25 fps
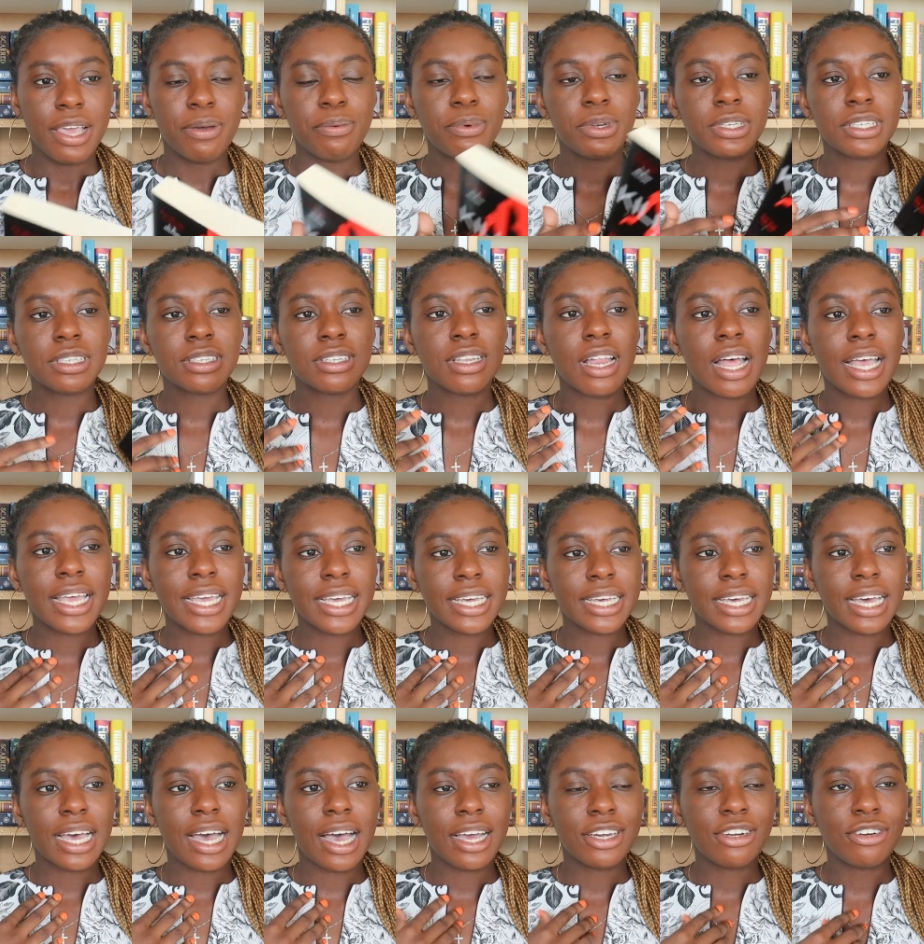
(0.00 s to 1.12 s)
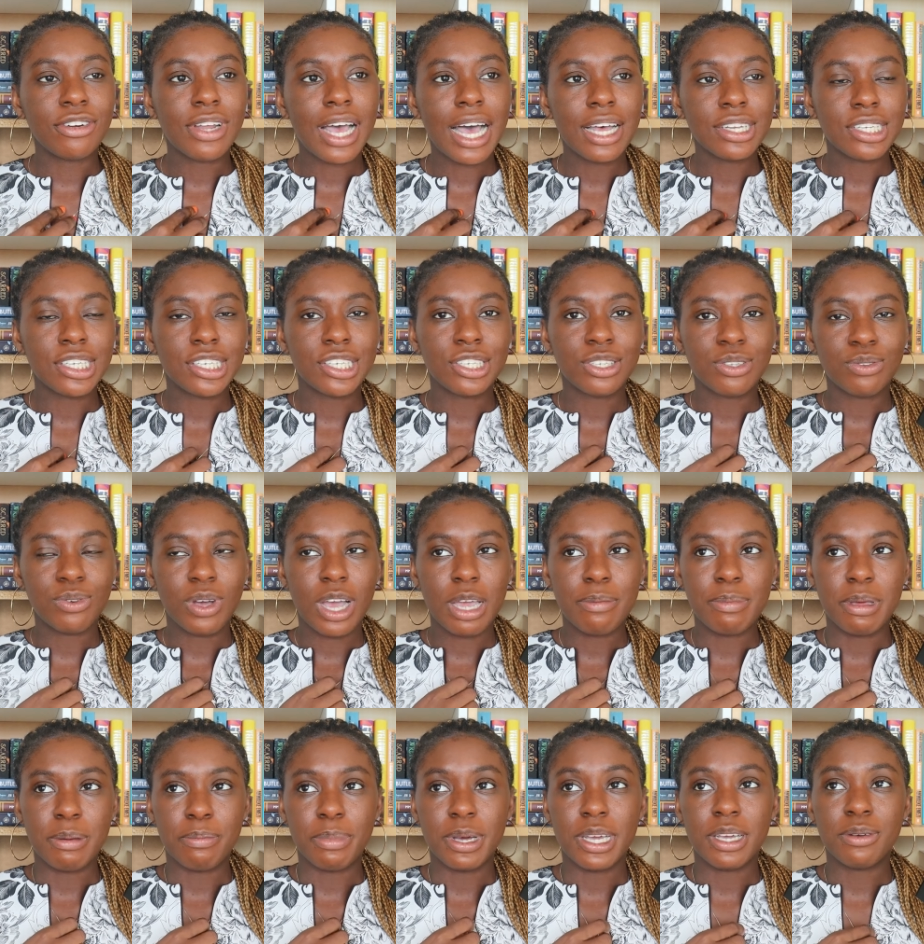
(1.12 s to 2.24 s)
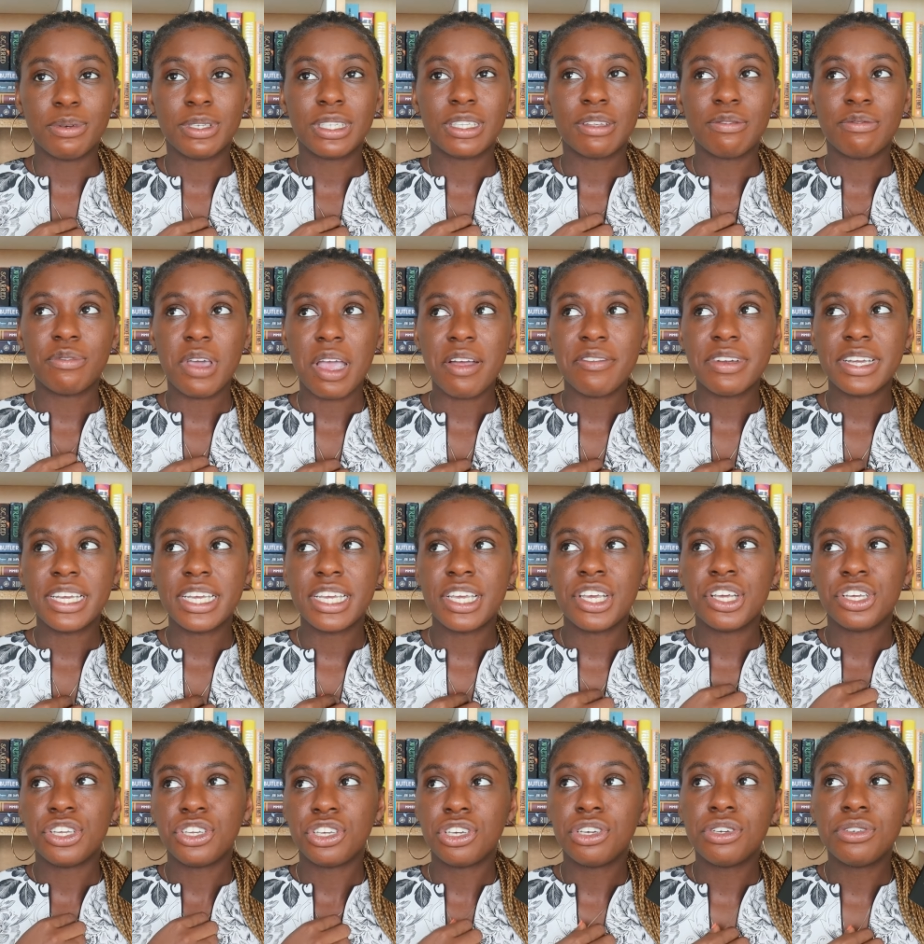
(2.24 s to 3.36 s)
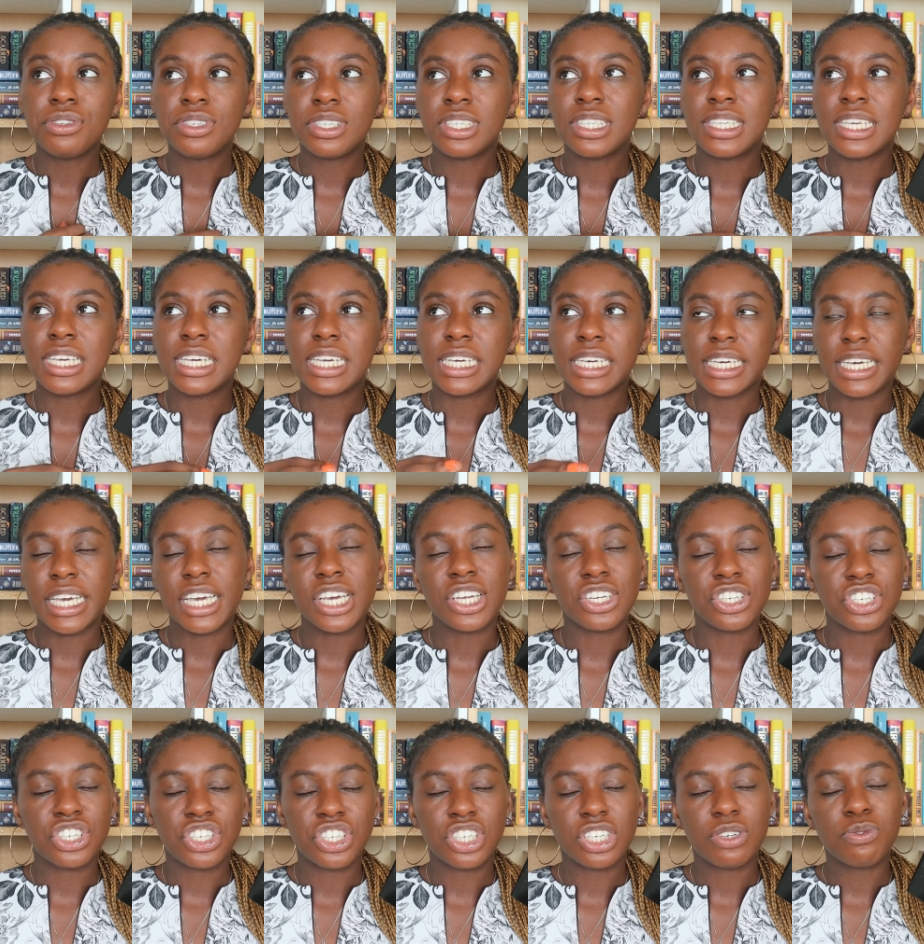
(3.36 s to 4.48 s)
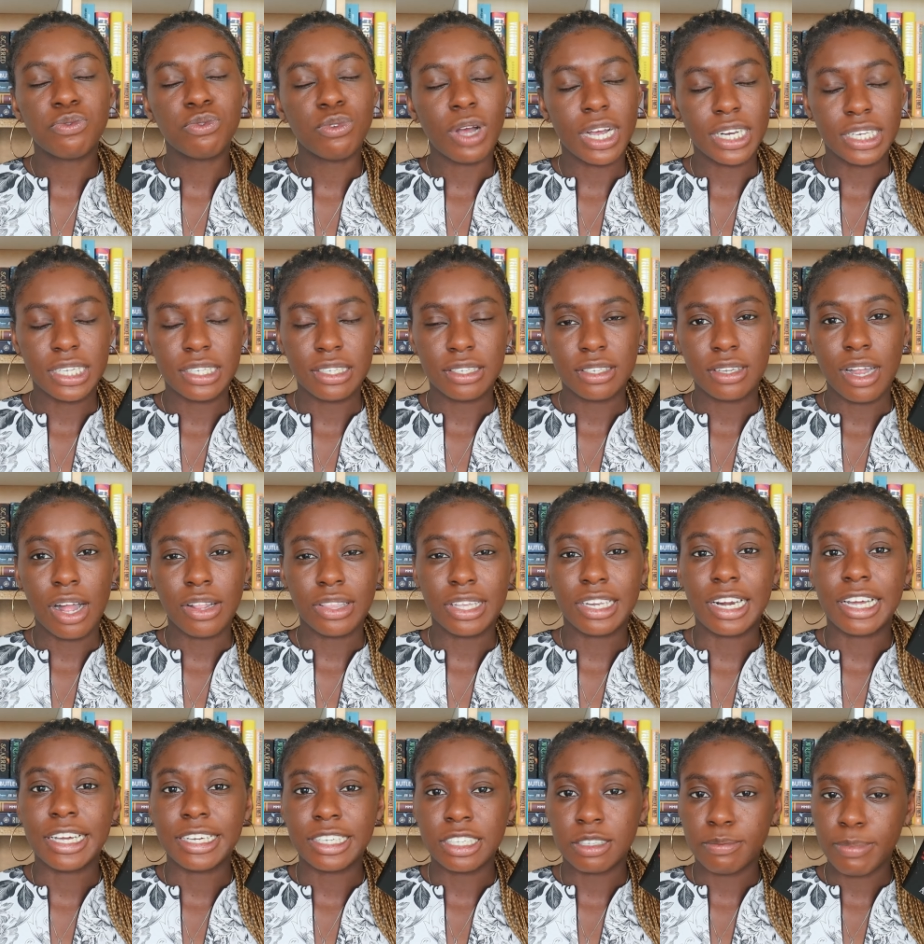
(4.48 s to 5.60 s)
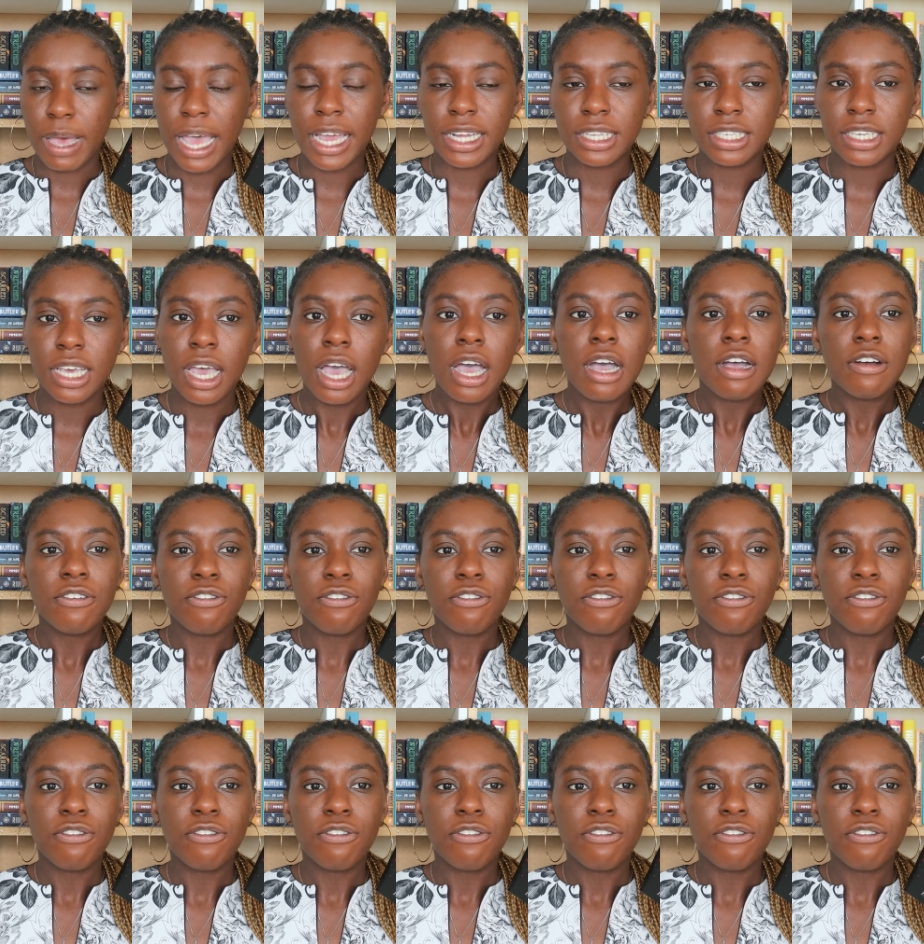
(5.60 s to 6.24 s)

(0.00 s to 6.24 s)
It was like, I don't know how to describe it but it was the very cutesy kitsch writing style that I expect